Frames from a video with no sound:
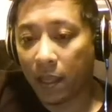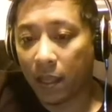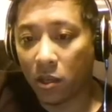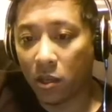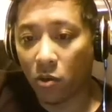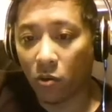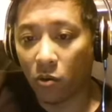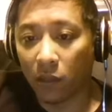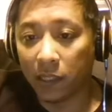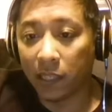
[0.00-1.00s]
your
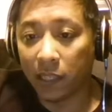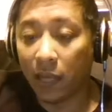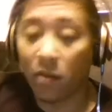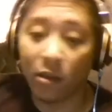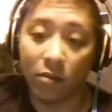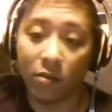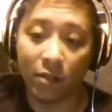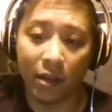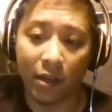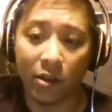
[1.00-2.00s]
listing, you can do it there.